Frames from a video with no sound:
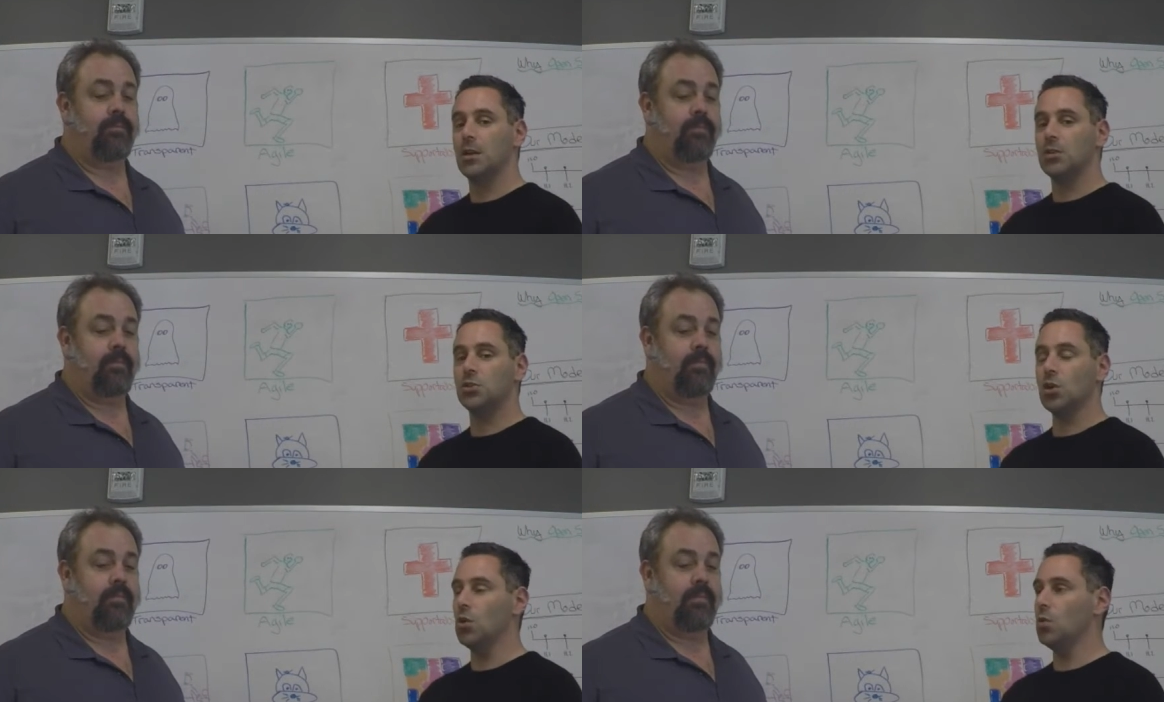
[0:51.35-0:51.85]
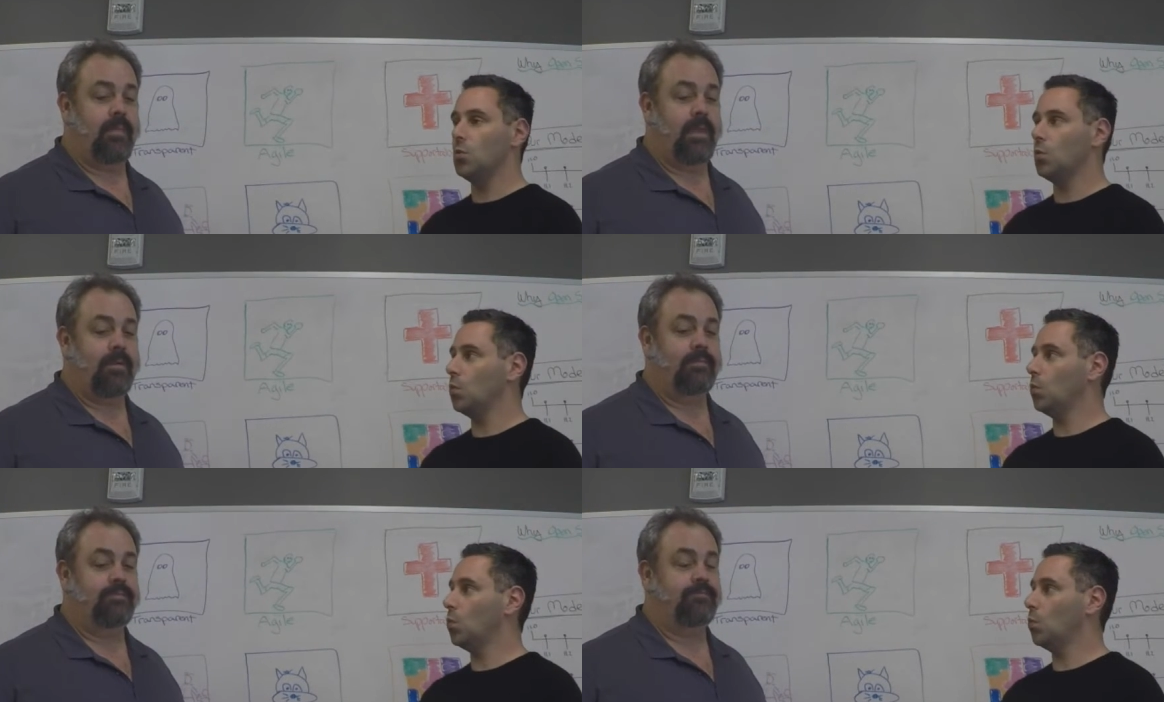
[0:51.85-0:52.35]
Speaker 1: So
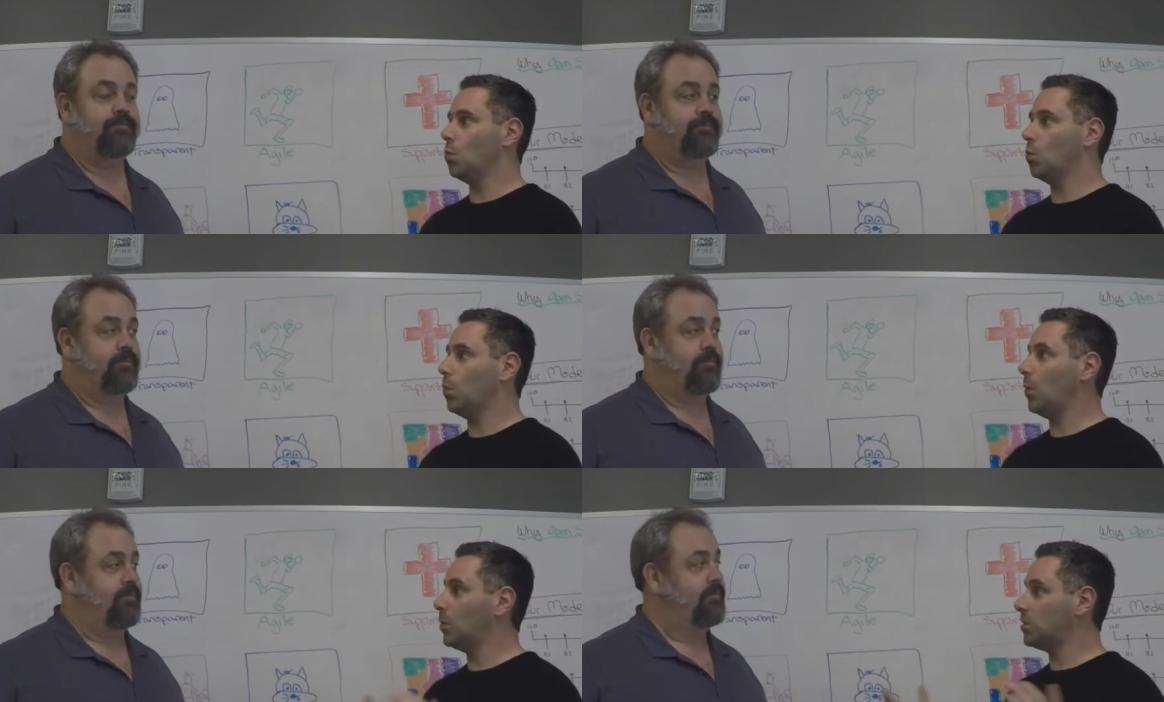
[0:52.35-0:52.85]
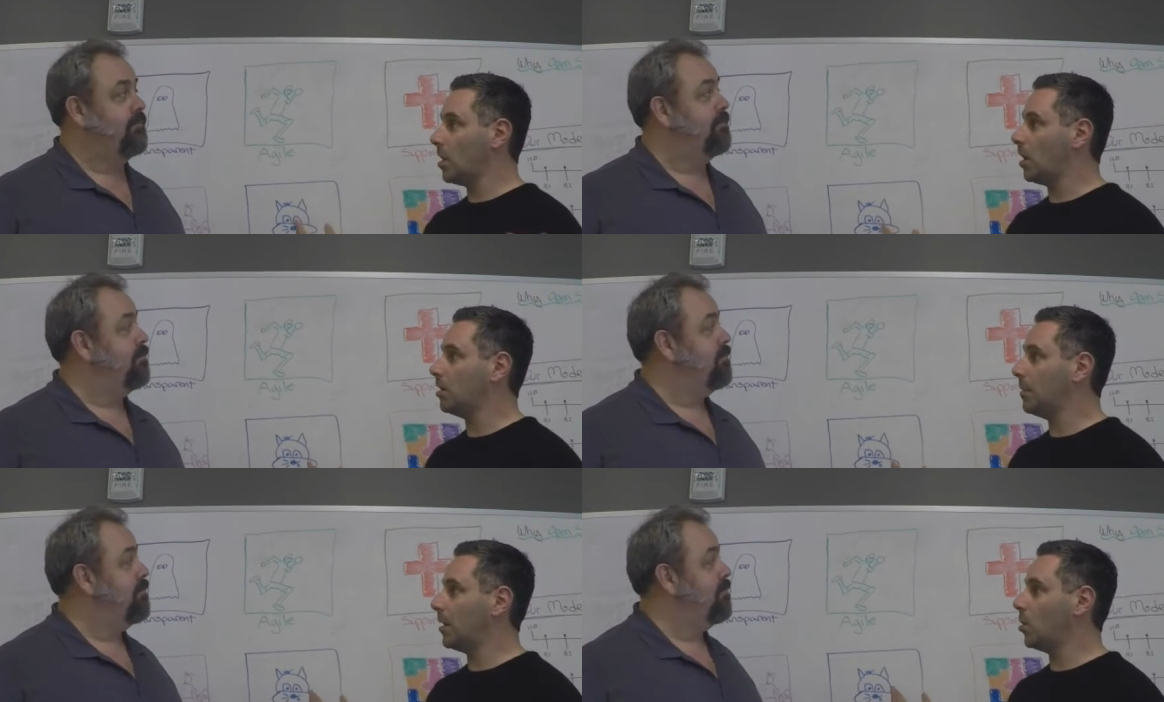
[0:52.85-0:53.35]
when we
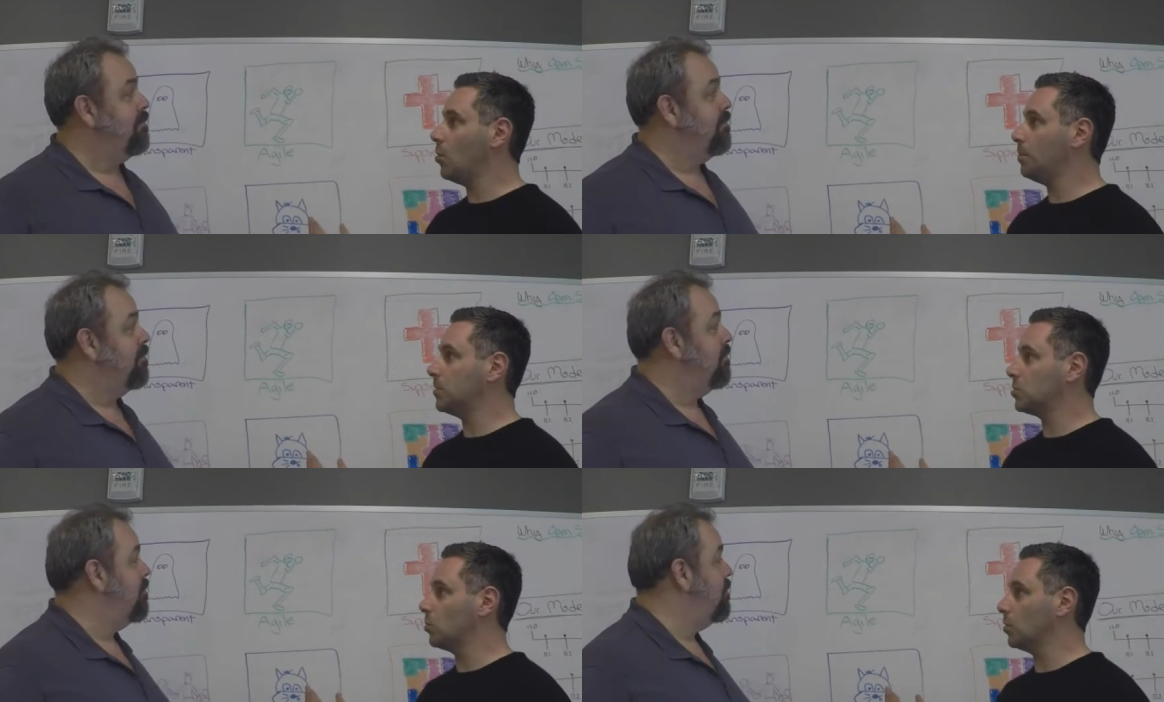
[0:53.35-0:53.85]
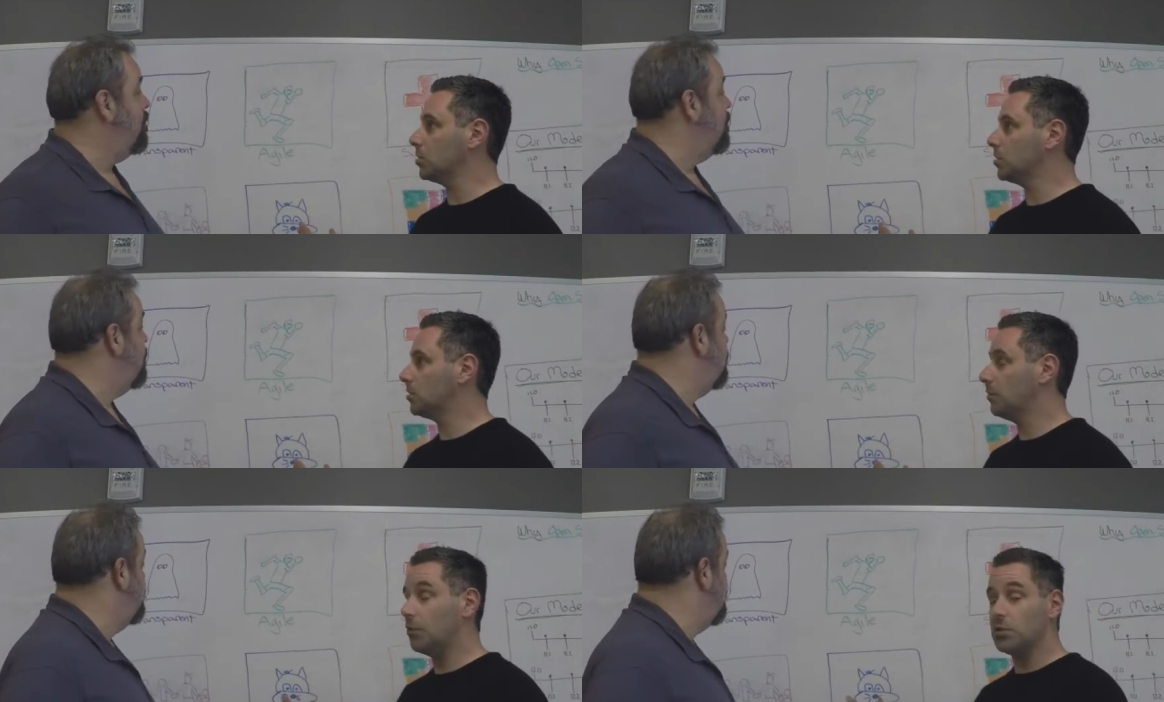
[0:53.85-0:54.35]
talk about open
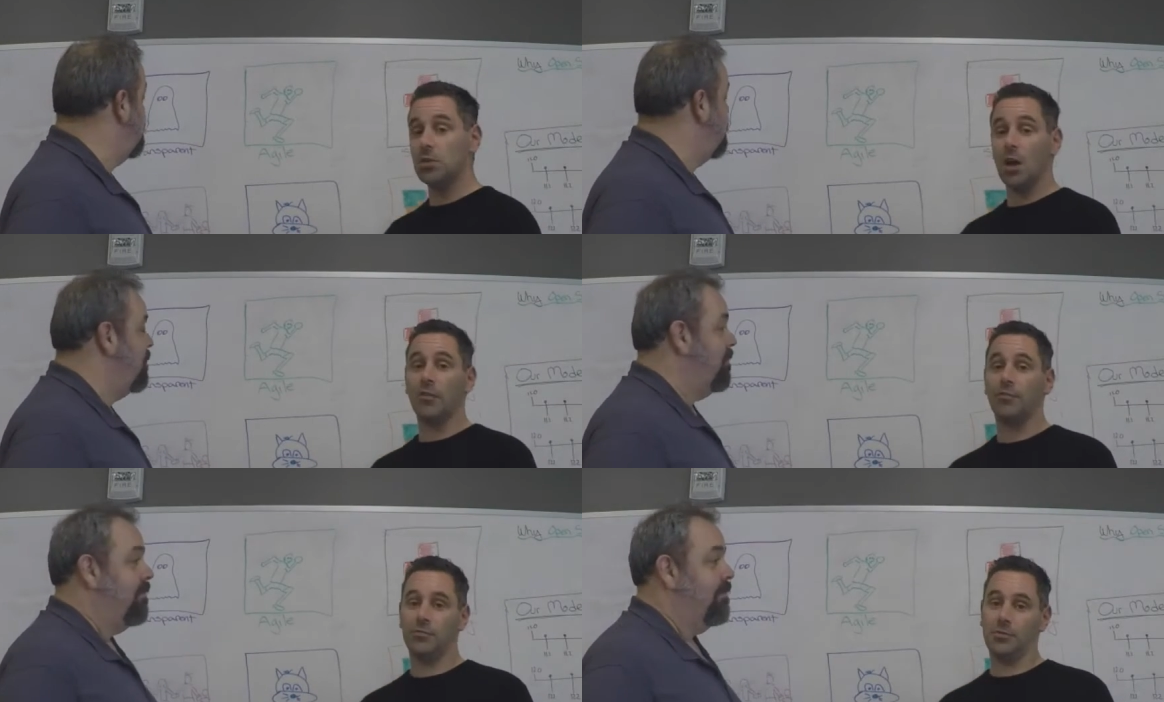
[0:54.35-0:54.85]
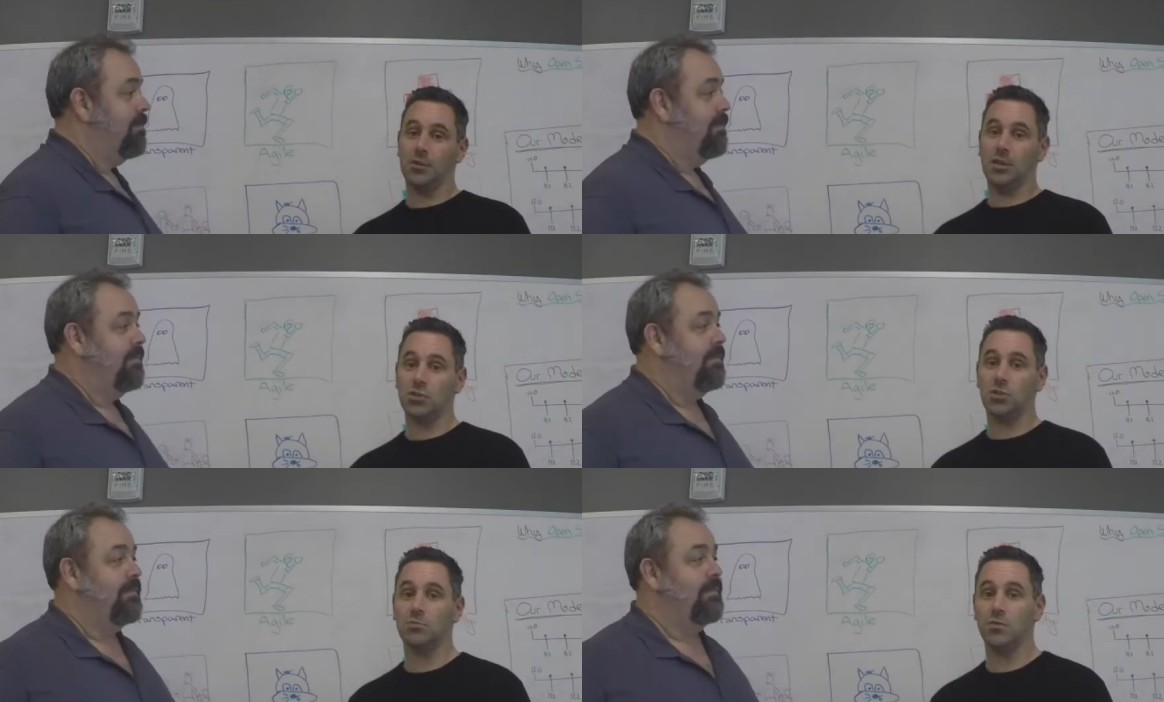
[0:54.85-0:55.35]
source, first off,
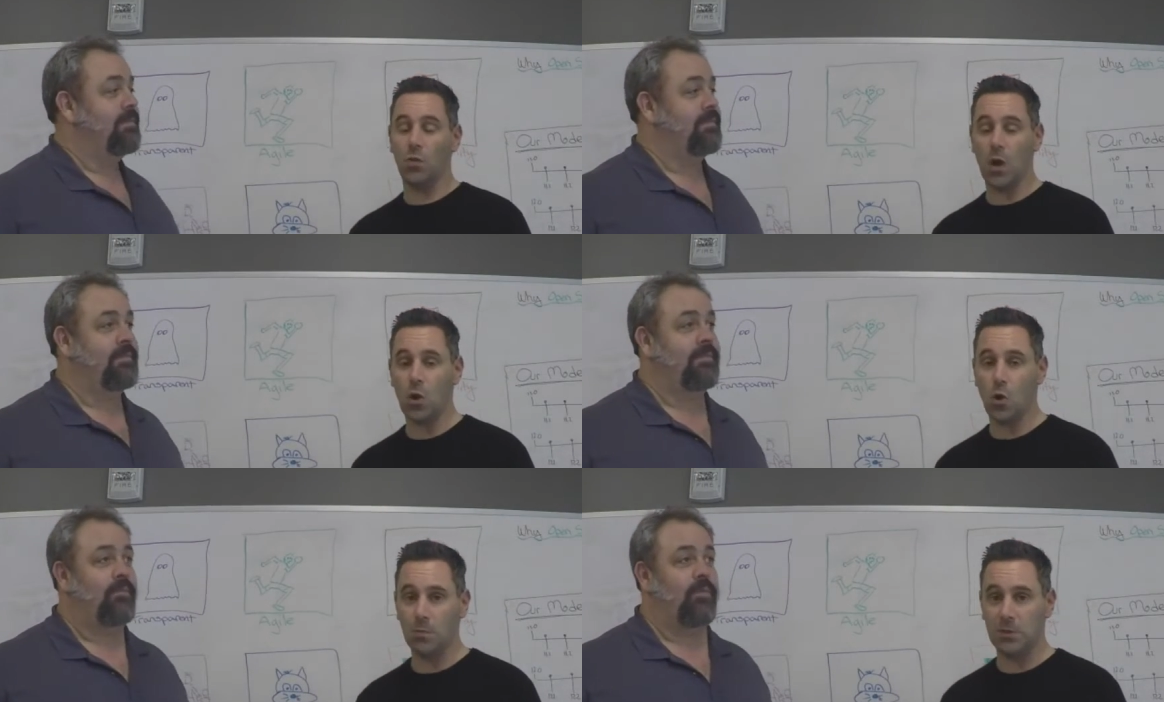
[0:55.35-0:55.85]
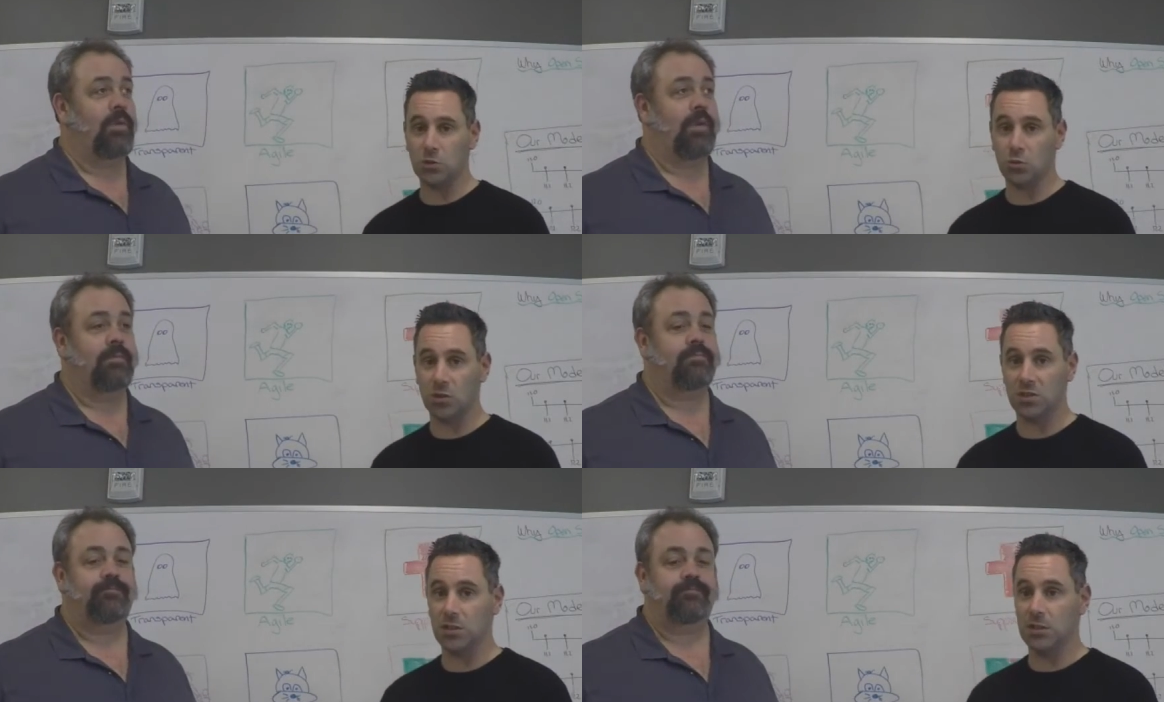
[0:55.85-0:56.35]
in terms of what open
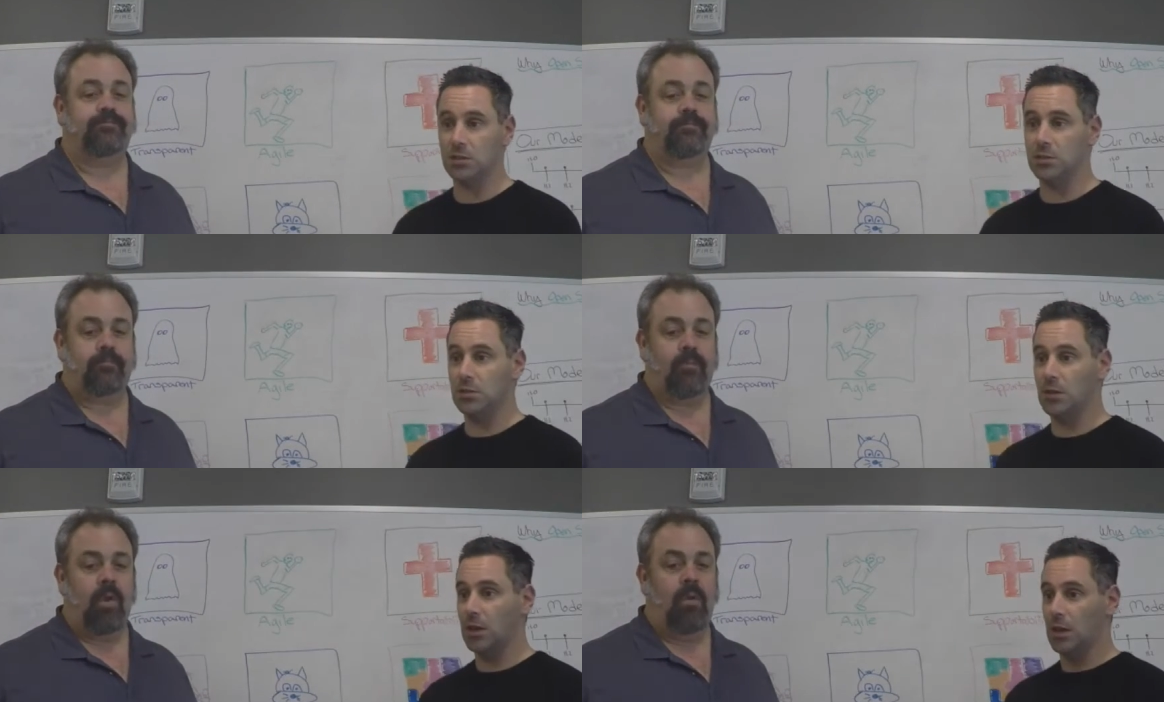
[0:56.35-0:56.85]
source is,